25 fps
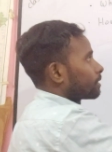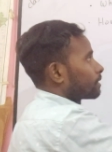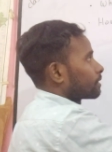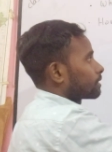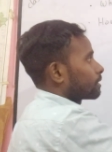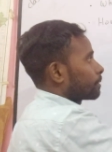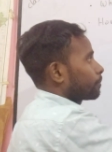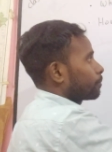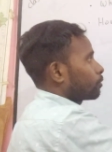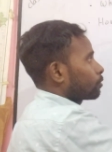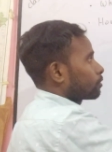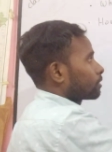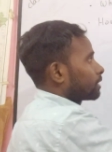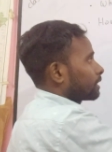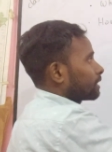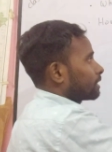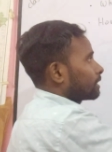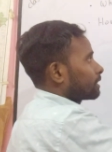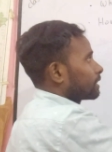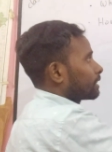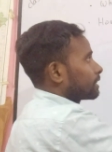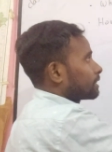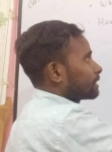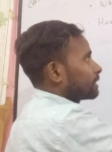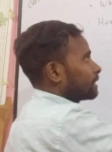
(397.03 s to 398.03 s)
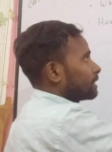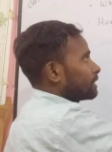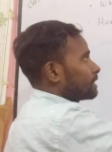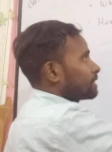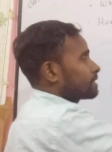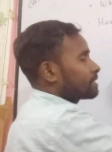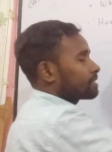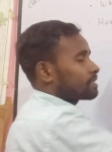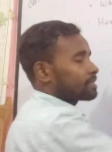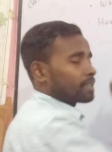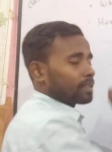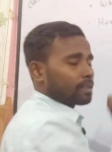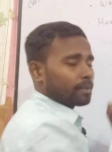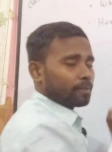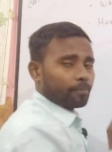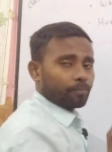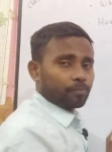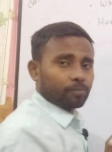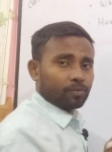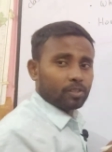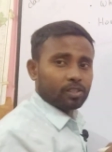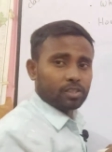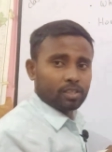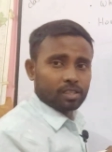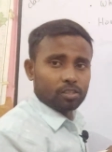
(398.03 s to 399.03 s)
Suppose that there is a sun.
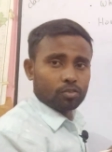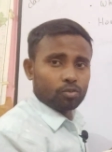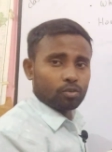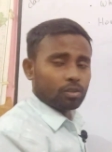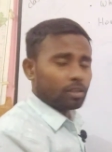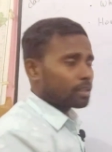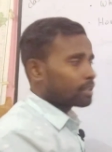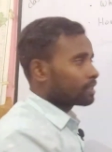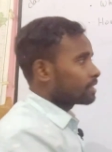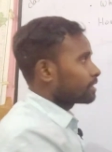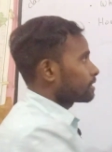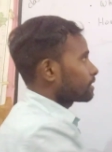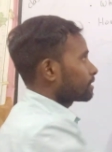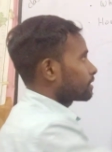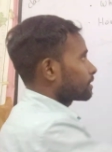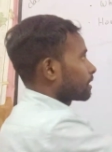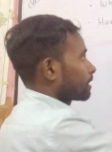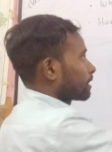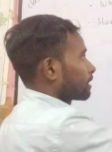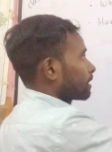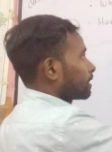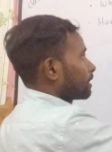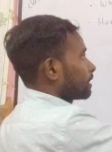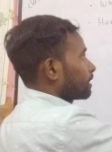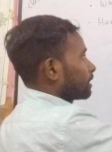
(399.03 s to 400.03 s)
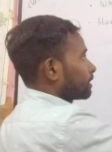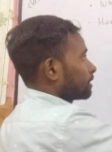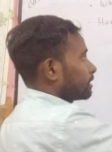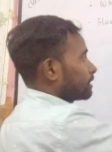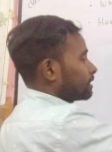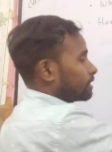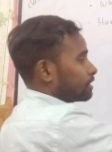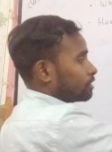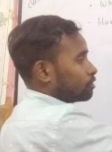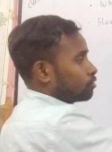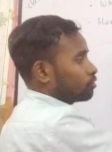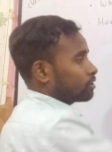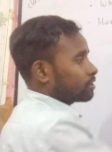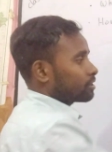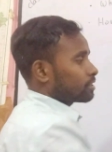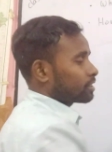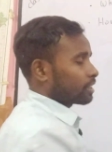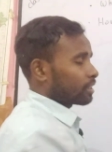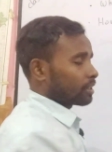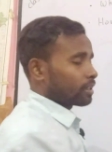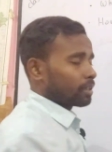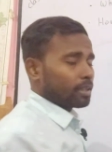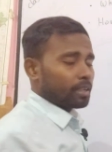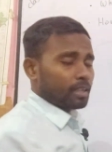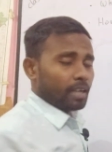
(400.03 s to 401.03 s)
This is your sun. This is your
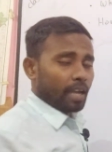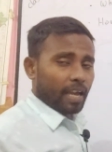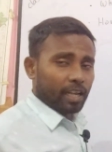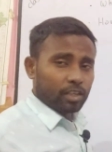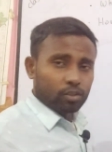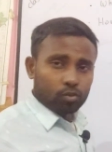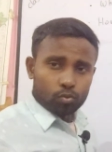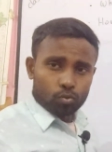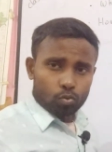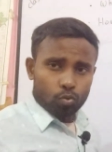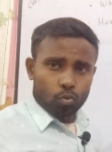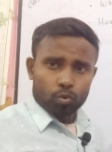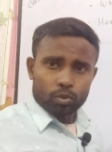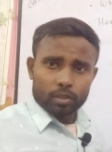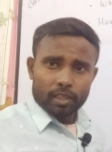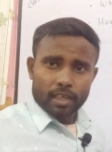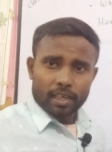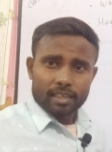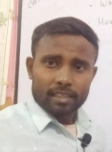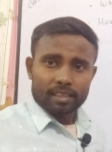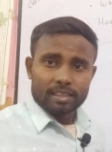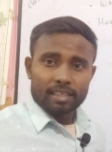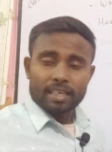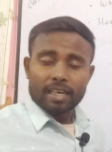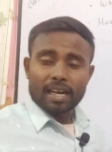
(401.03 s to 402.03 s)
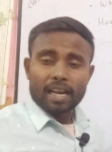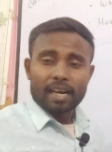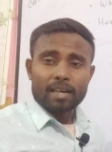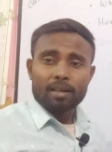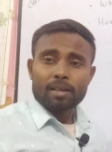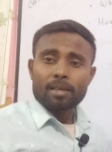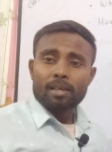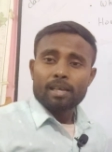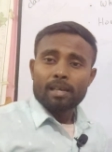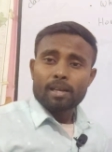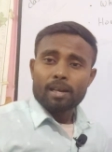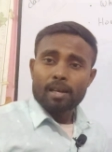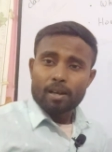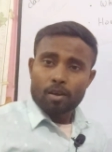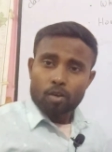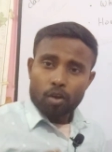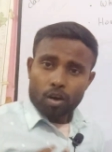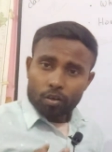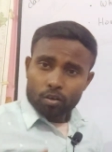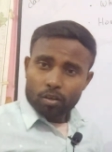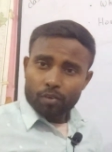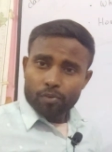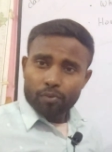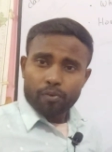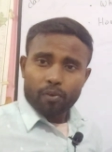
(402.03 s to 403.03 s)
sun. As you know that there are
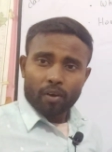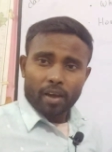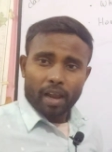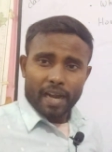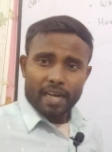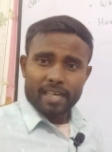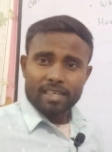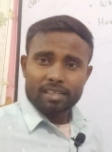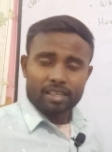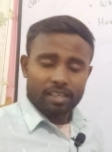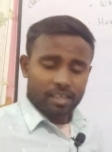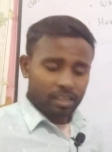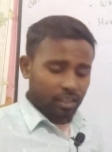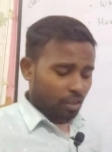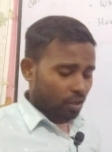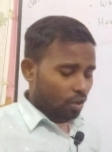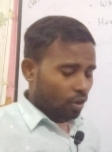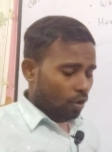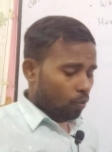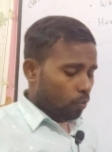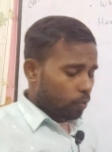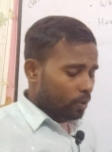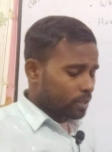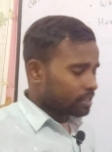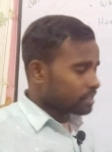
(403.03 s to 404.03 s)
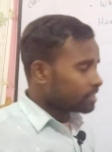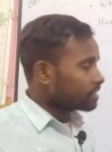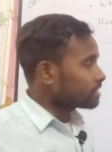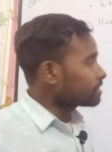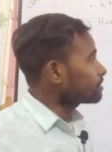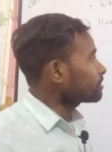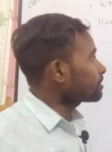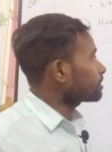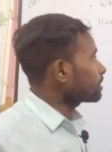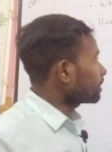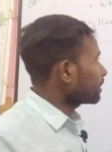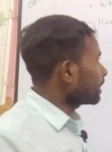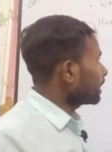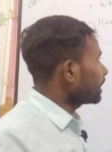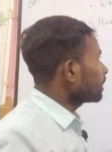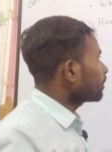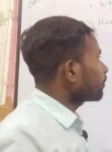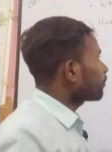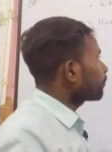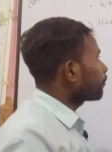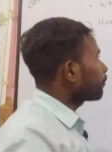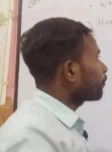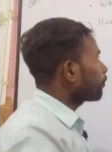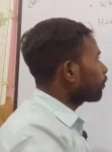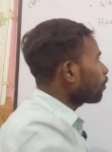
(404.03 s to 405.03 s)
lot of light ray which incident
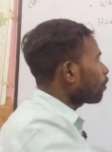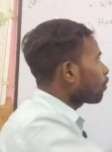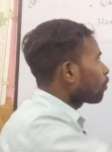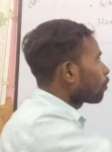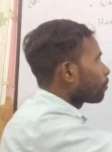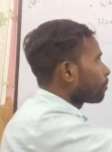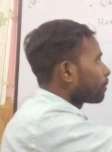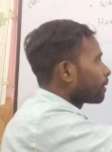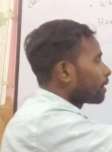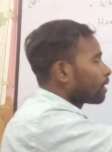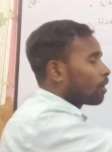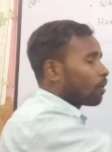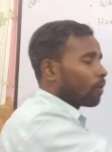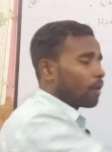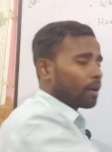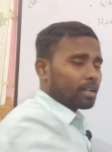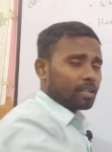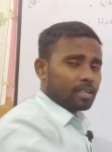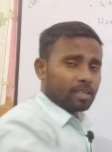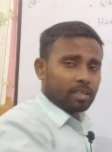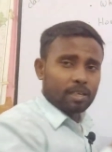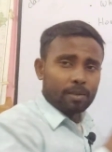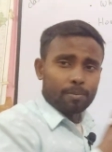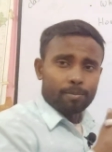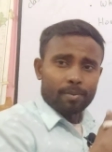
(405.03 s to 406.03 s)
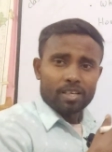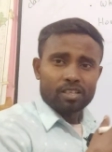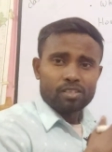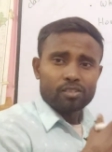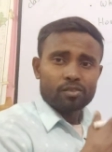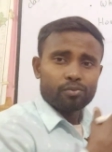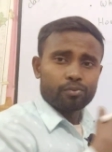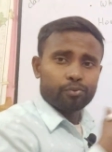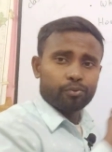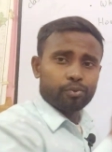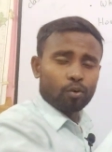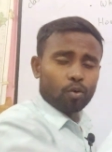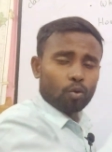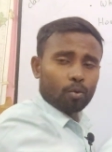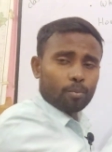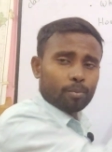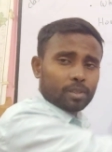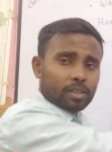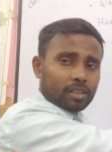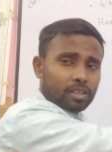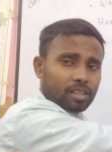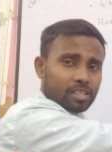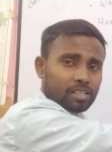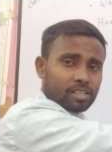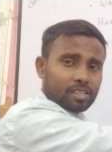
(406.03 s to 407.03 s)
from or emerge
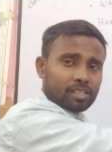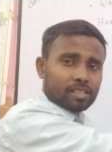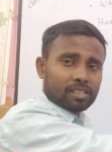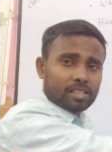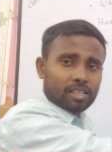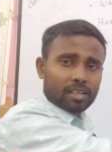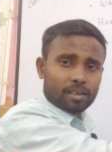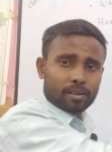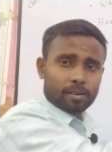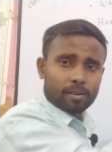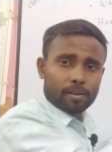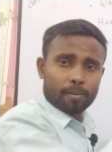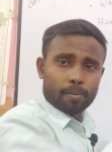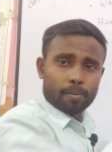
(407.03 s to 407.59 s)
from this sun.